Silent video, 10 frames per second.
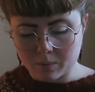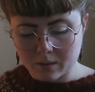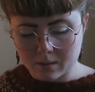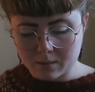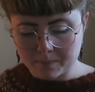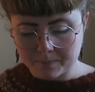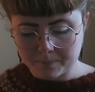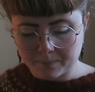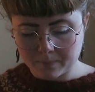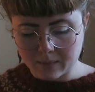with.
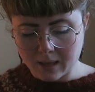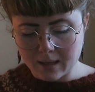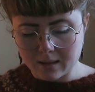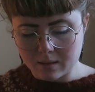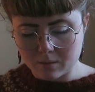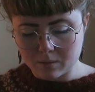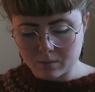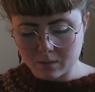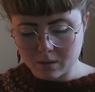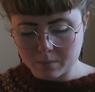Nej,
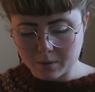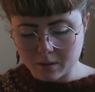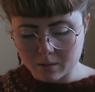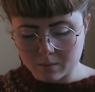det går bra.